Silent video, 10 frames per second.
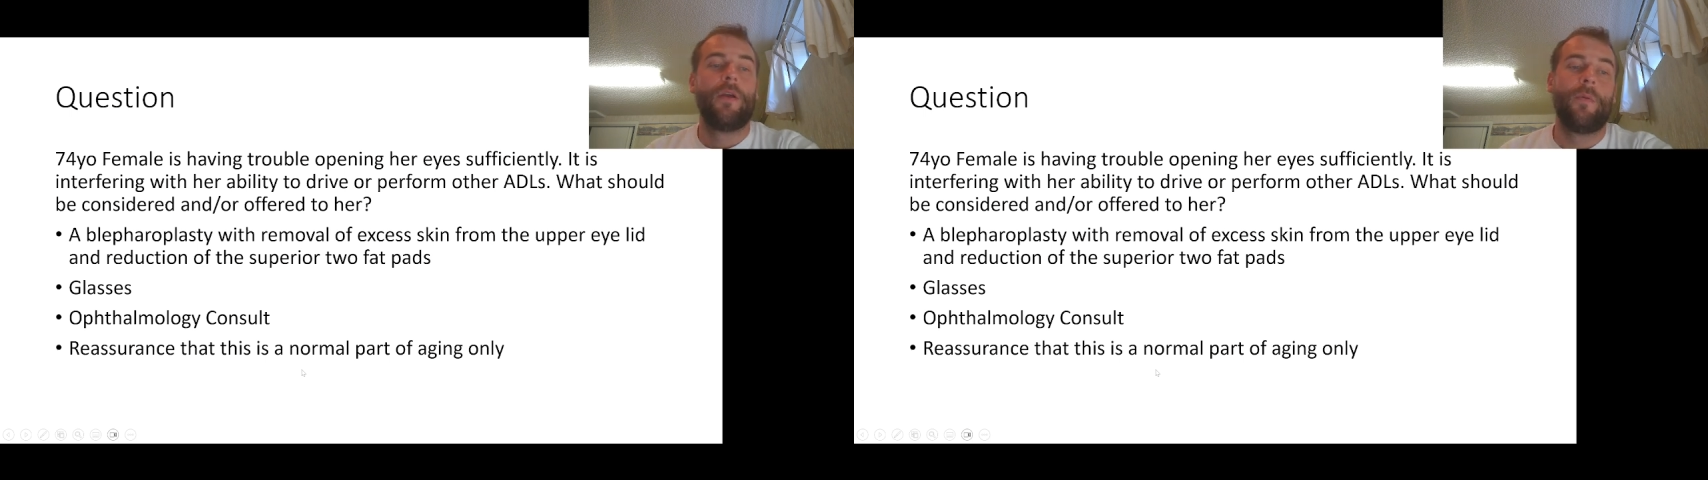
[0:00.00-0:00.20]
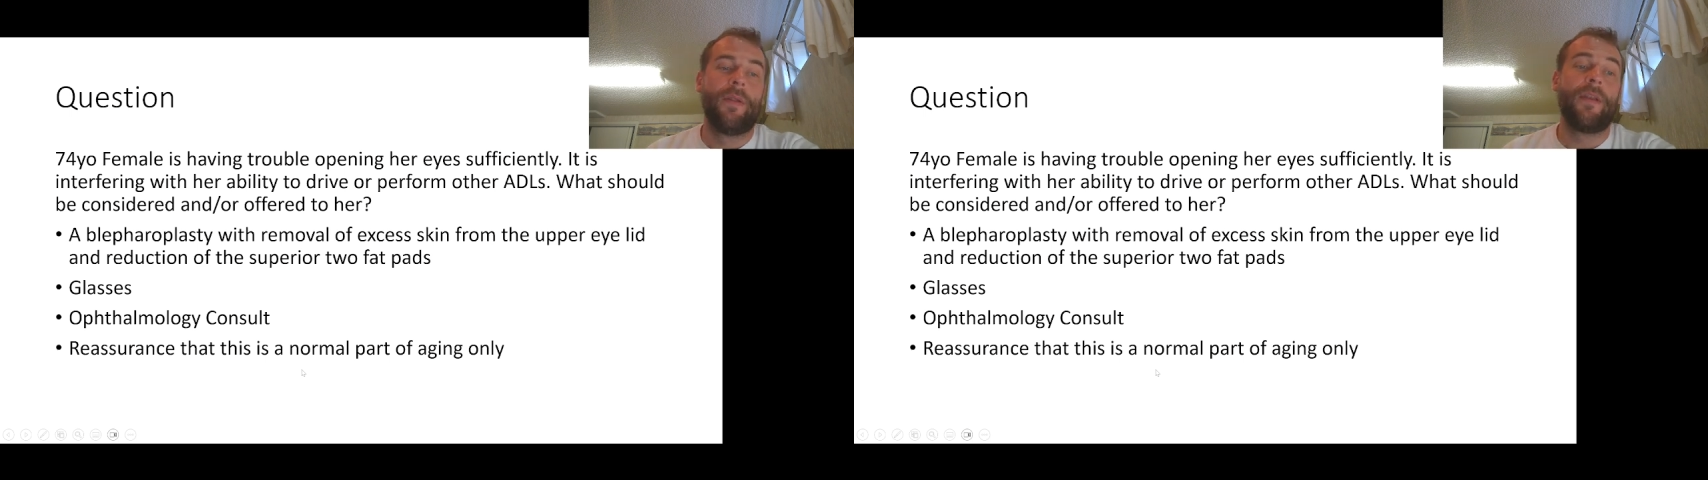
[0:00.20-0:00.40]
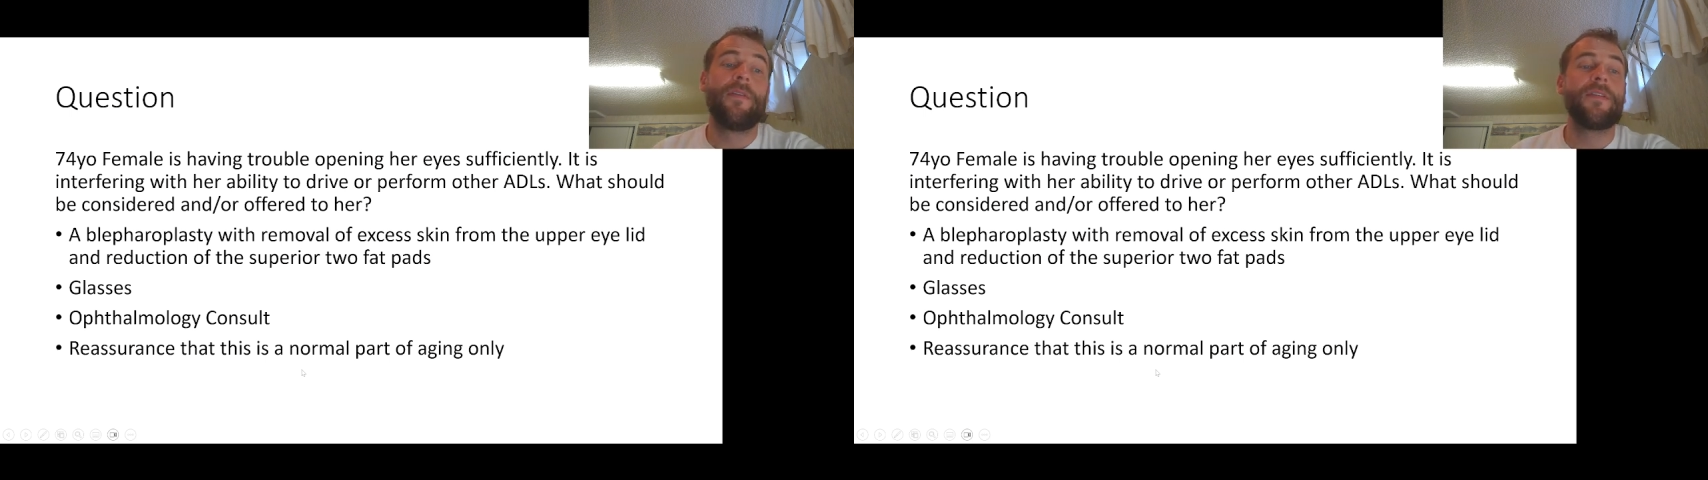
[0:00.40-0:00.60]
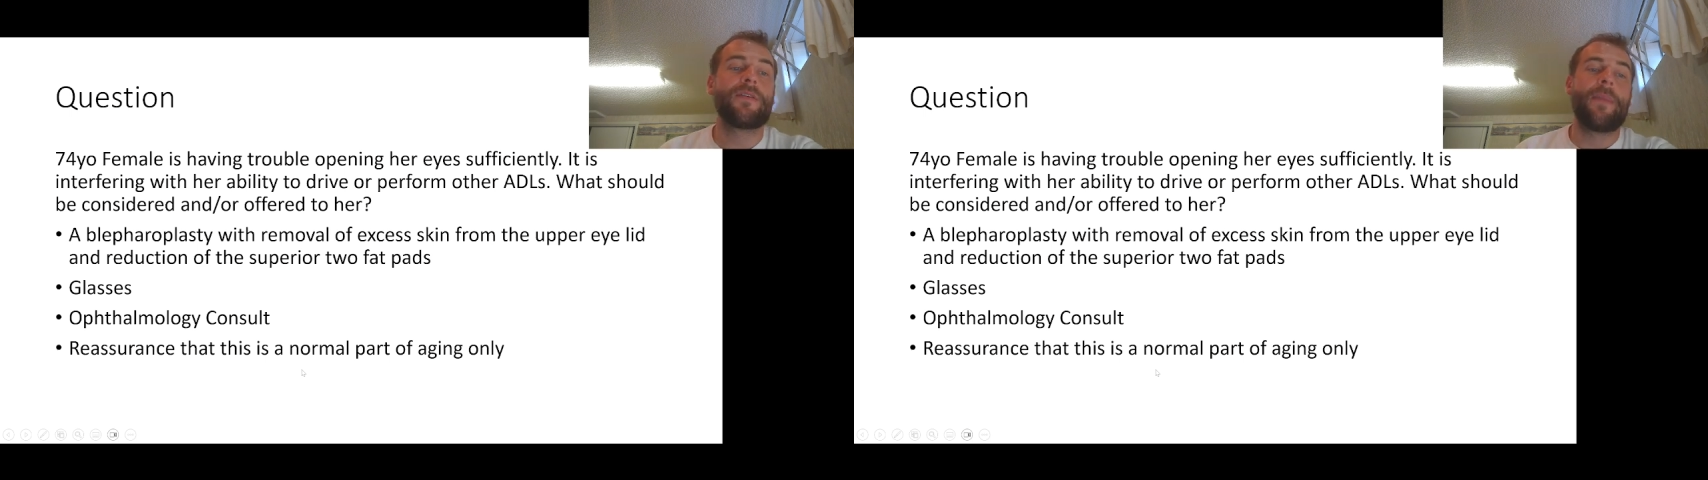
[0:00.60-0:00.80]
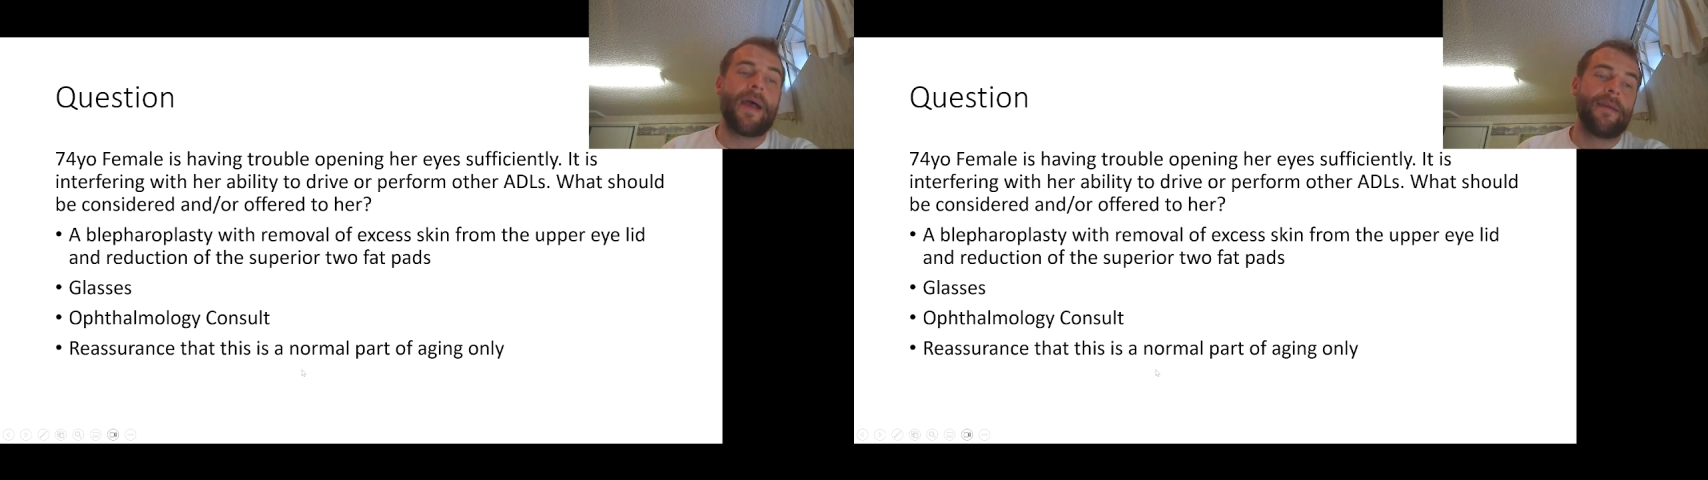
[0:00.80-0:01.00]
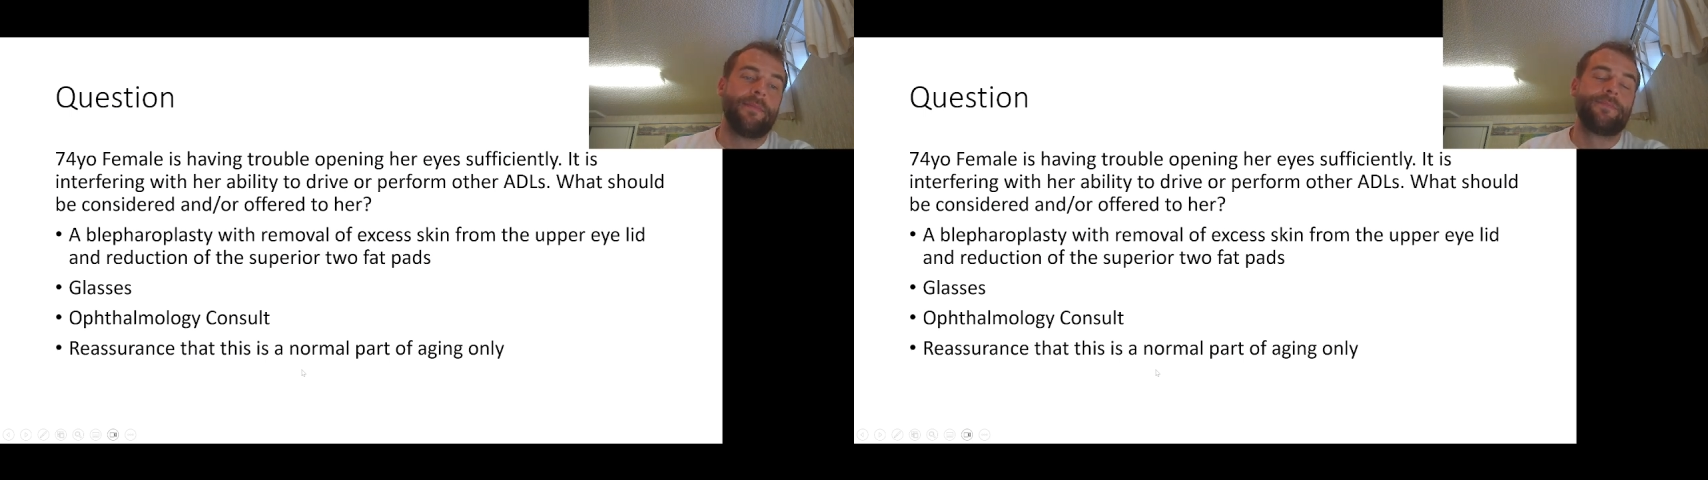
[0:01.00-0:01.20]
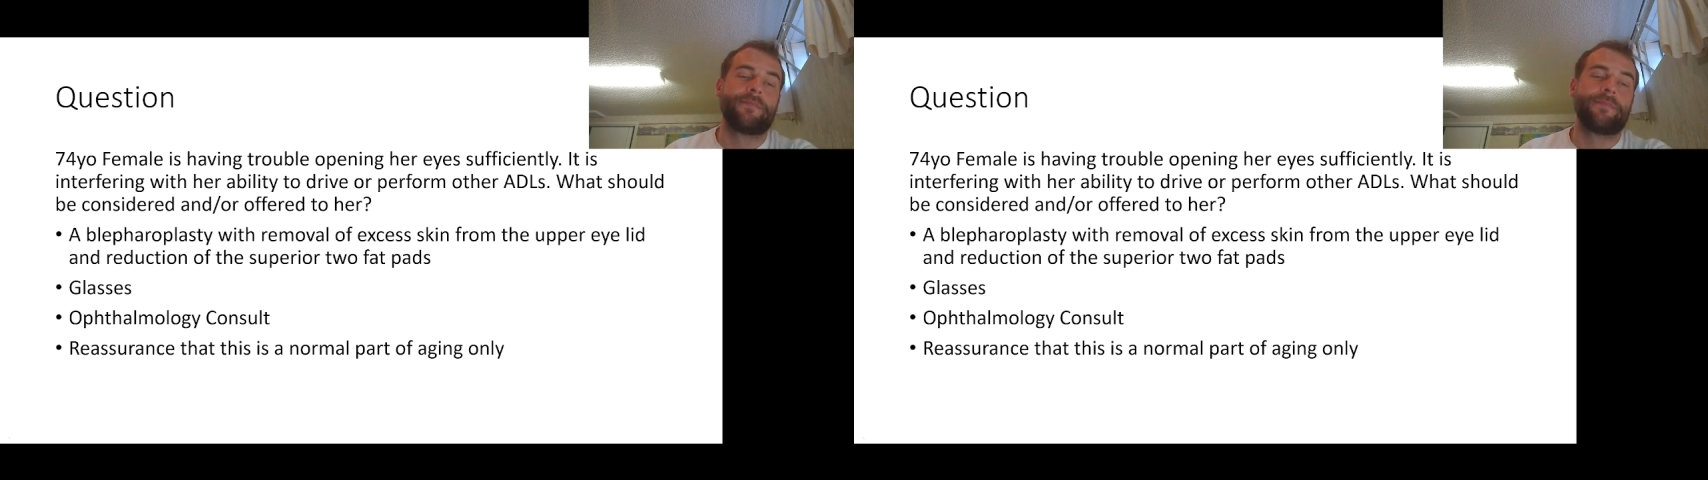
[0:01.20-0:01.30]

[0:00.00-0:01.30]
Well, none of these are bad.